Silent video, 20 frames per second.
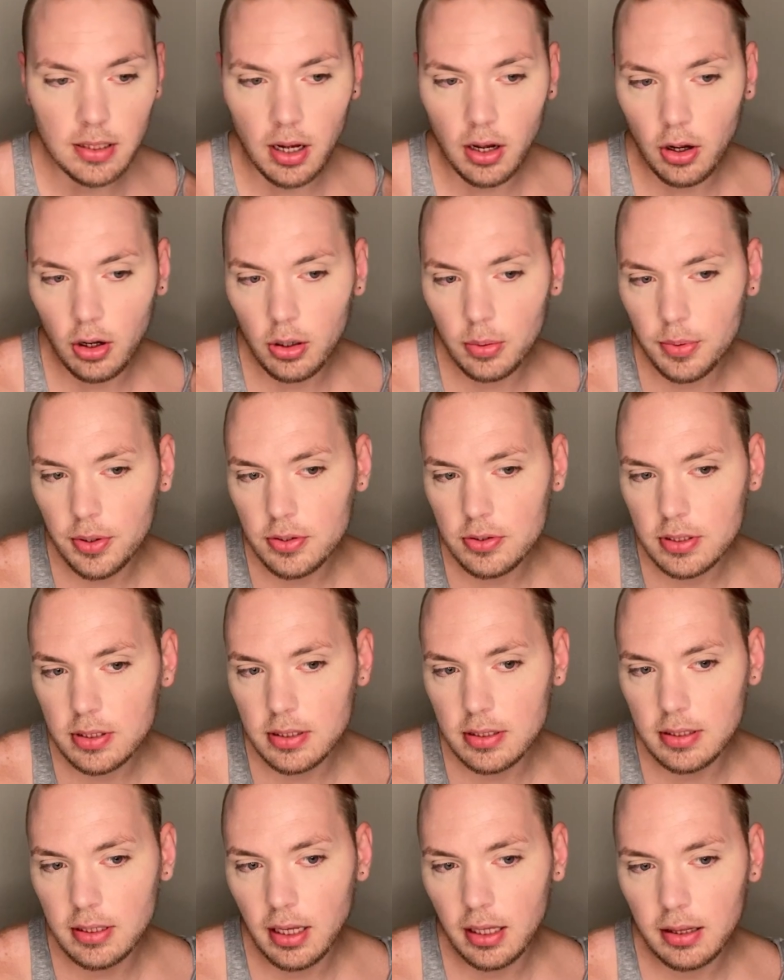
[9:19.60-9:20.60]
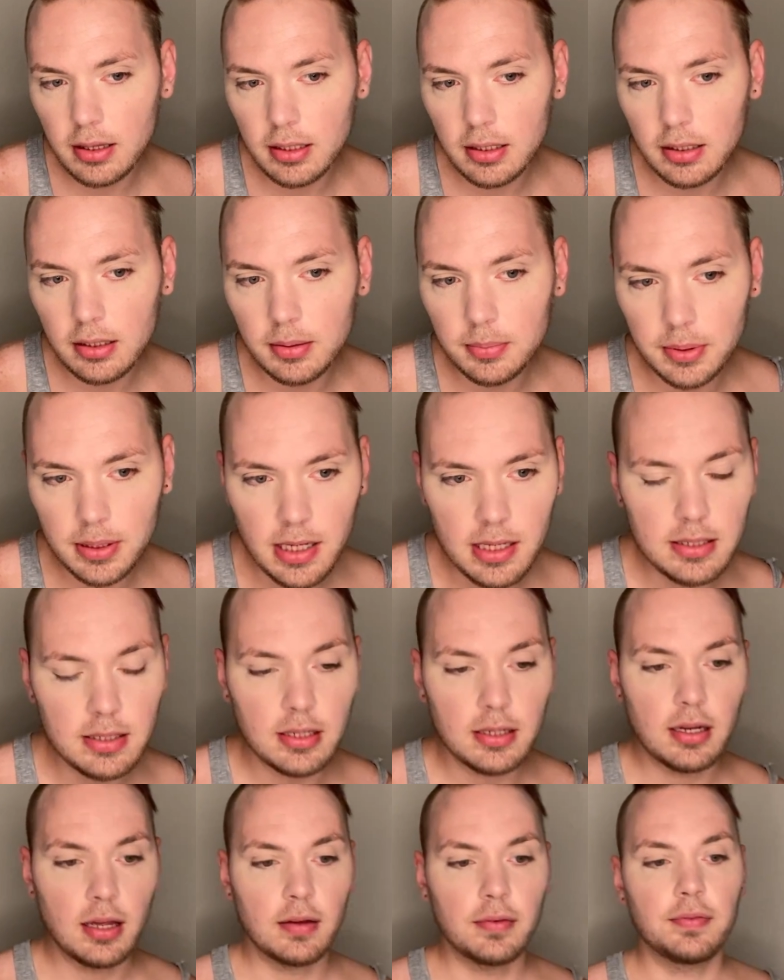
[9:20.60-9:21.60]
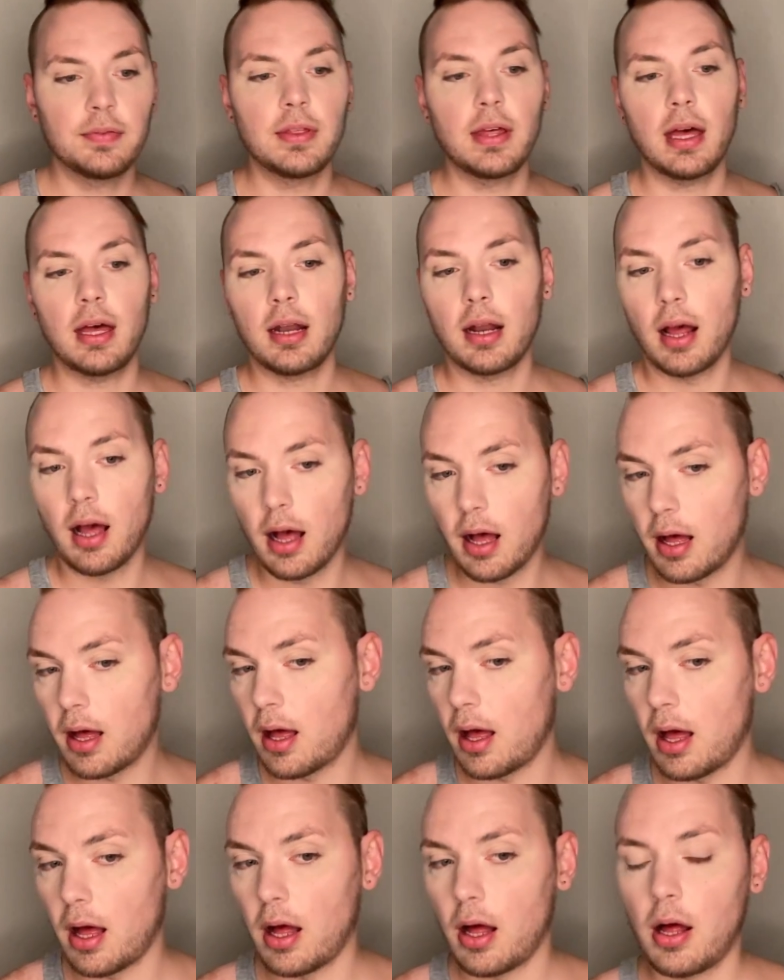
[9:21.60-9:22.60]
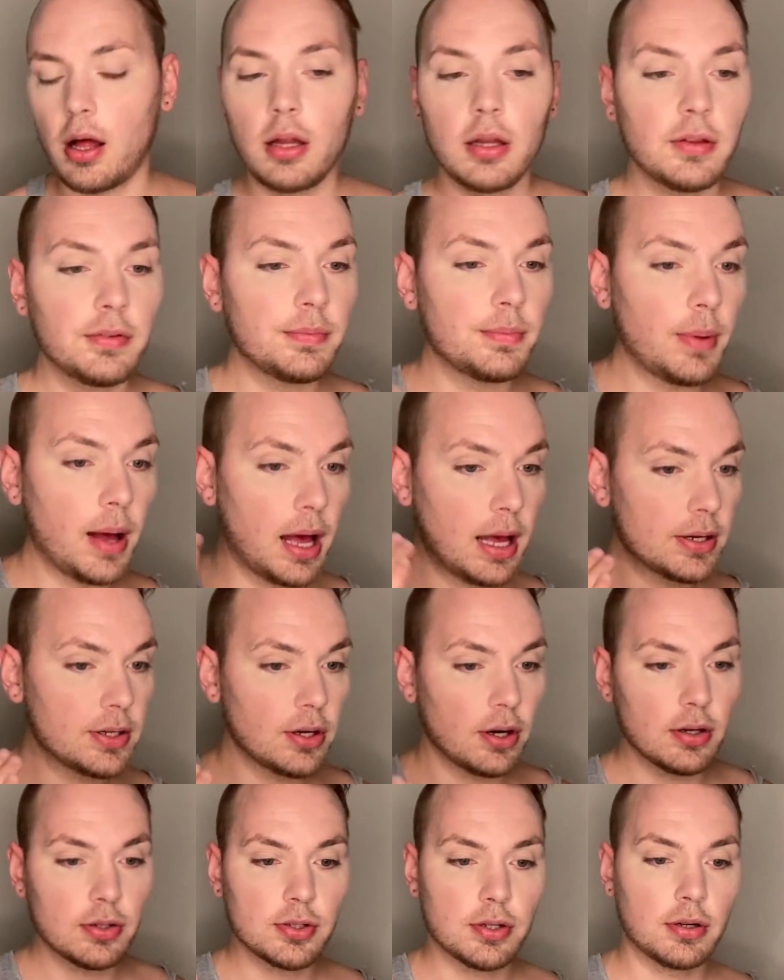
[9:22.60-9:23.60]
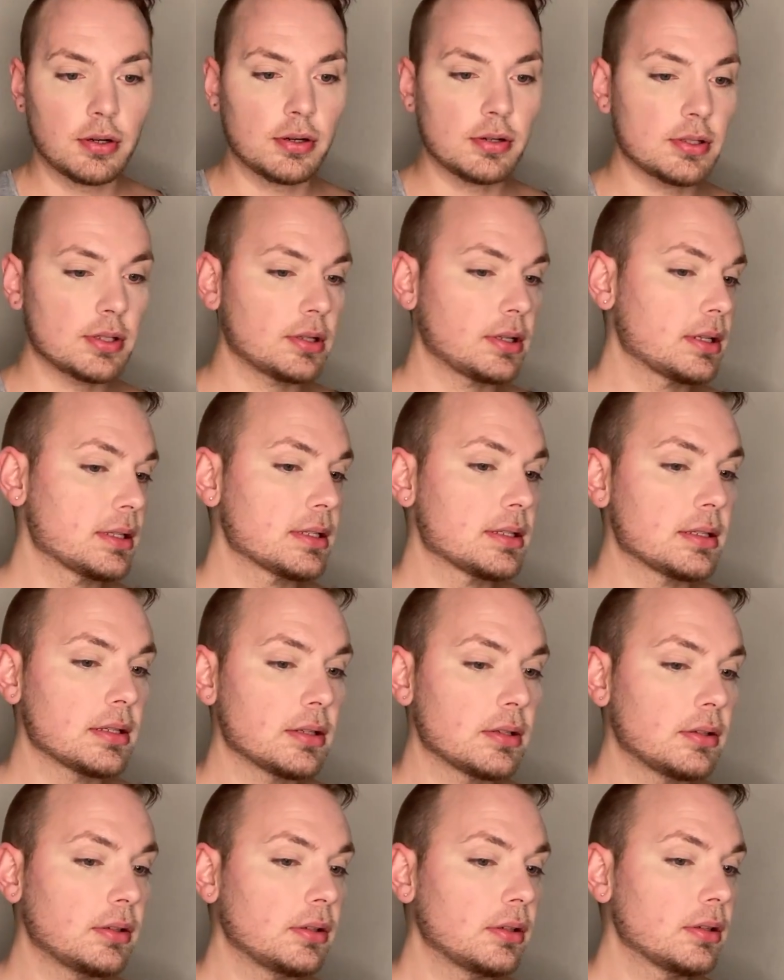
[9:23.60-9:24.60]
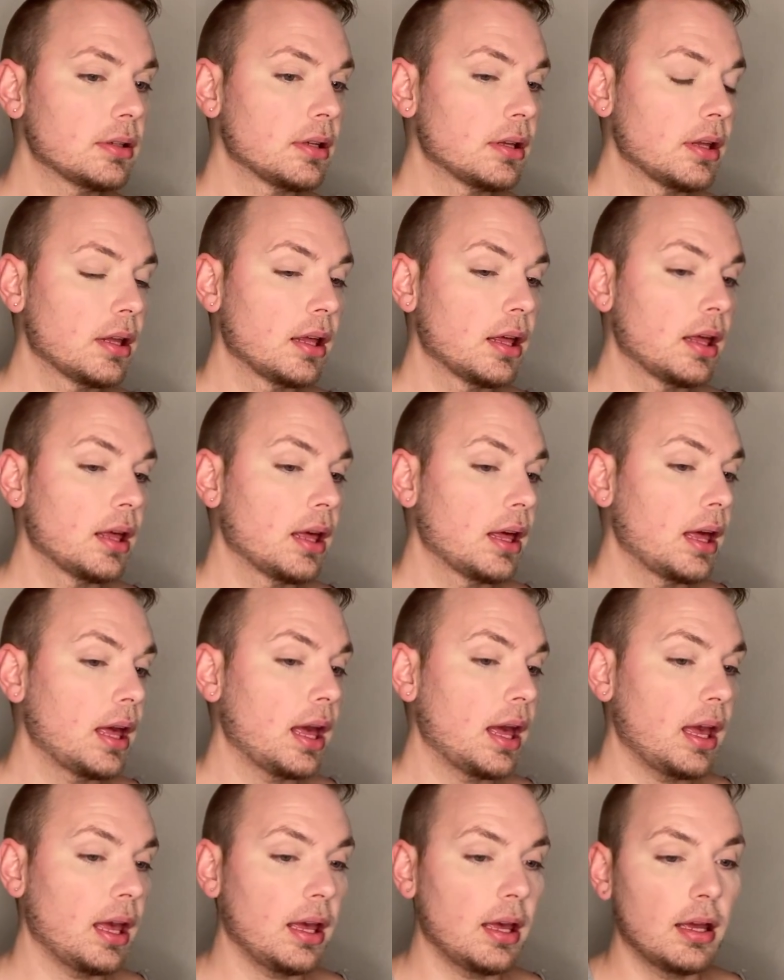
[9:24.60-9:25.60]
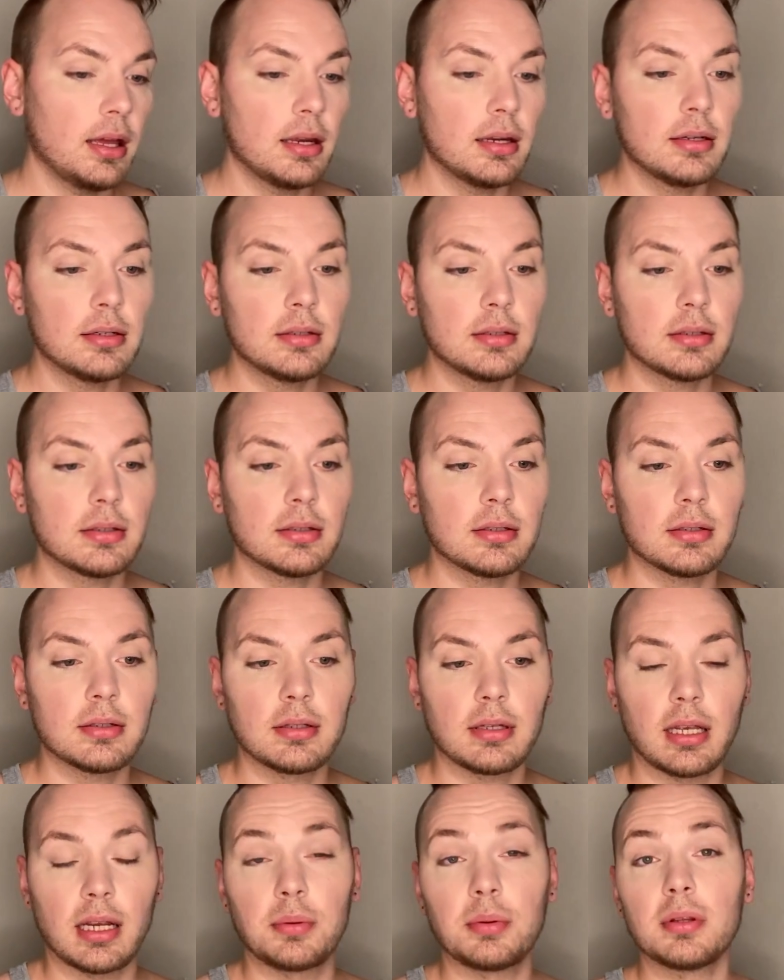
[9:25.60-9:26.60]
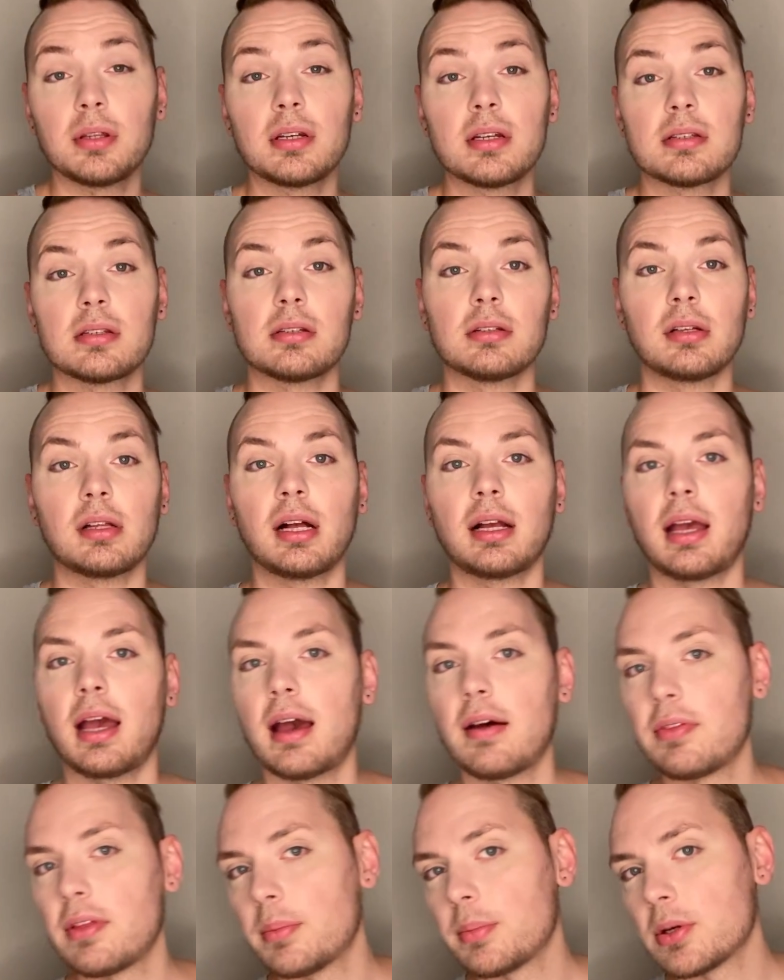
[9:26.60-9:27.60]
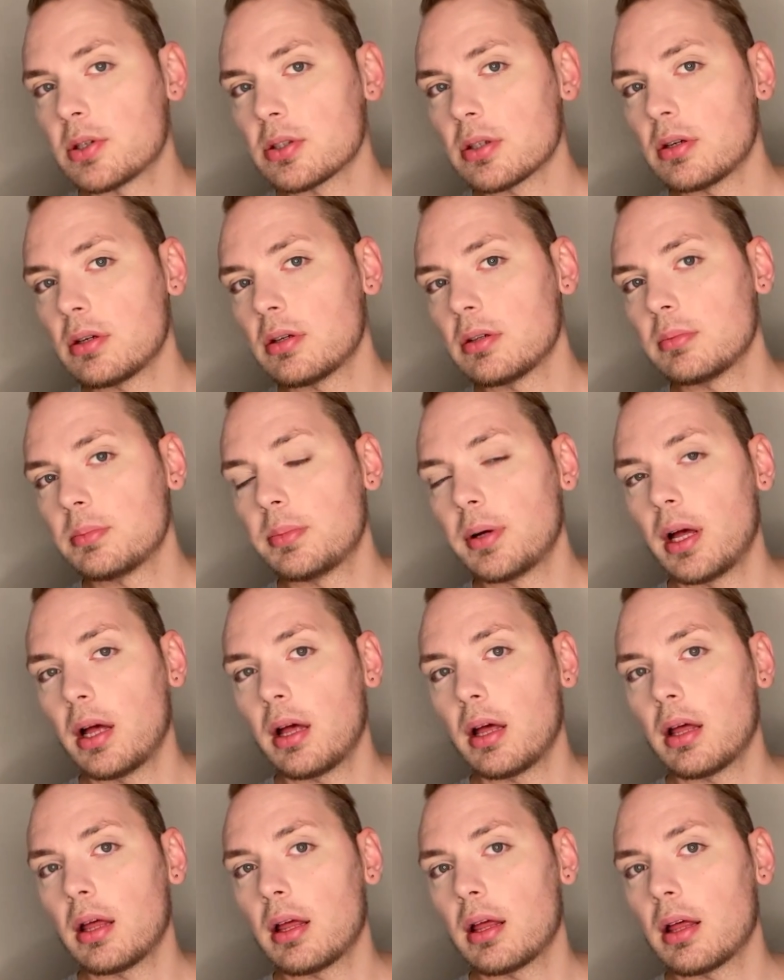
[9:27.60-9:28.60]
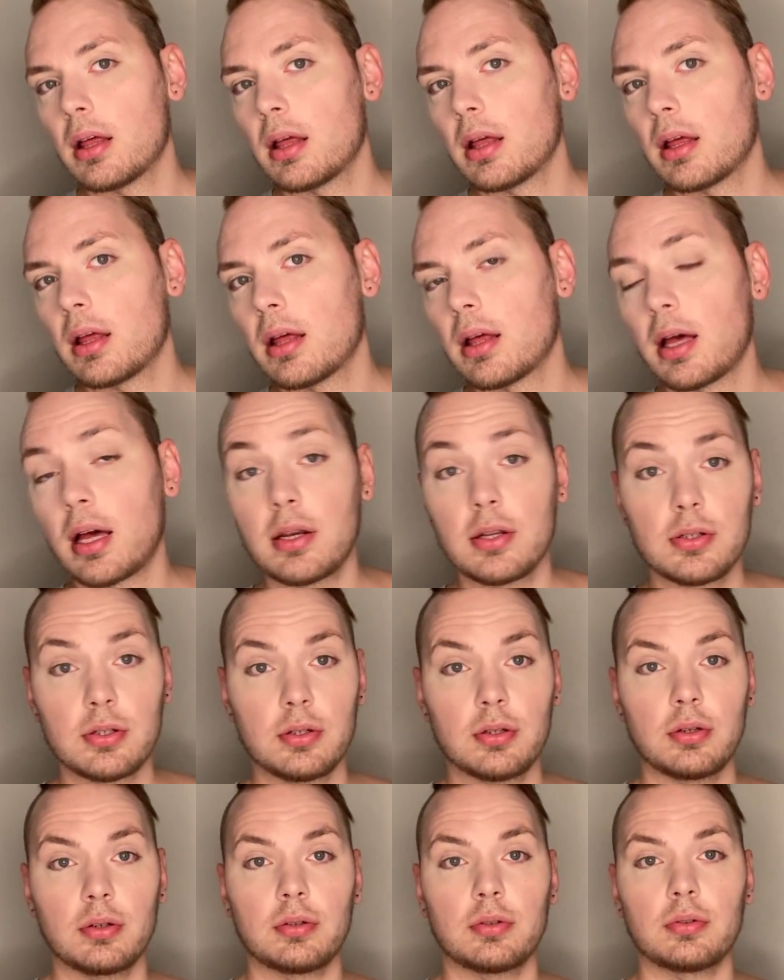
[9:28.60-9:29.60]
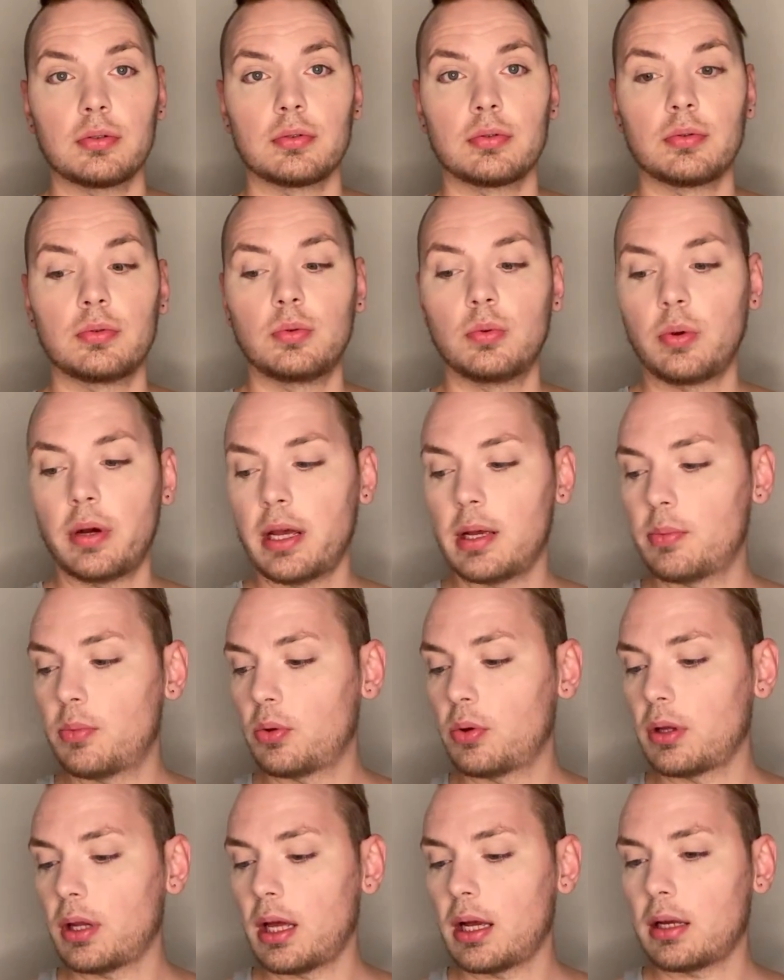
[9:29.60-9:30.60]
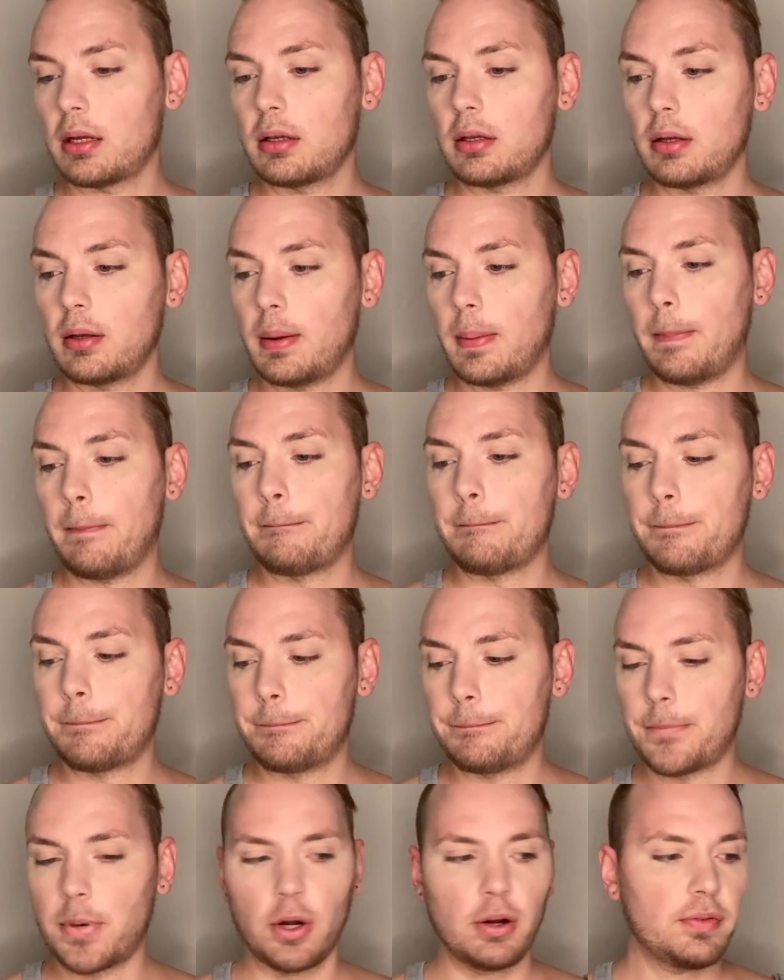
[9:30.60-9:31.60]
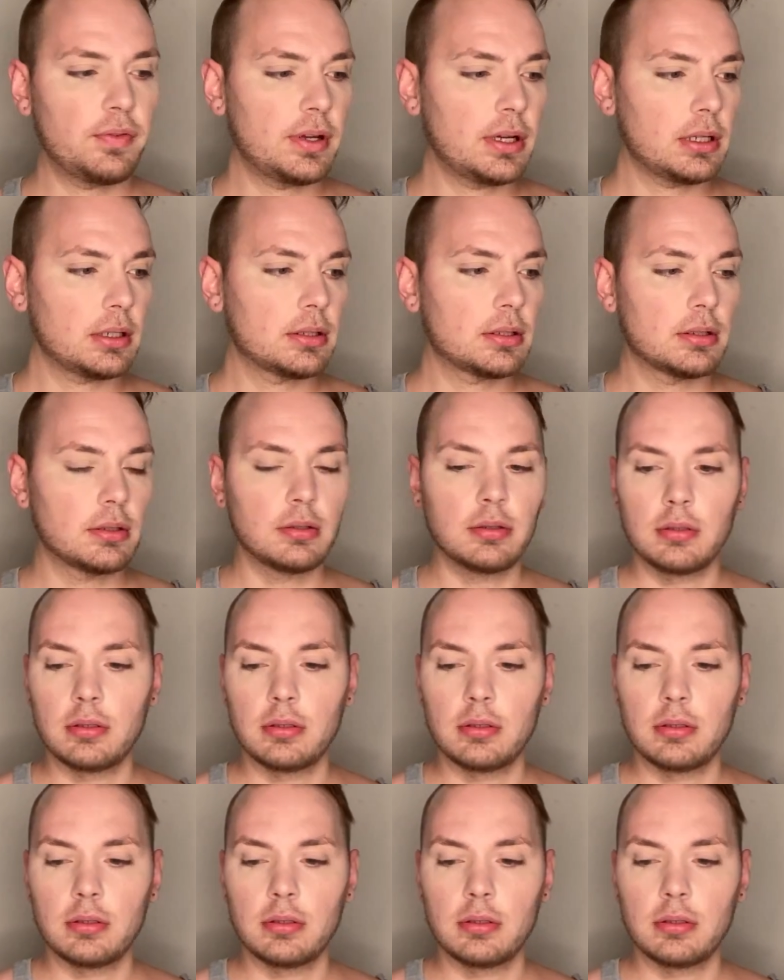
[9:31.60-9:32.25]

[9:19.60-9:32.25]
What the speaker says: almost nothing, but it's enough that all of my dark circles are concealed, and it really doesn't look like I have that much on, but I just look way more like perfect.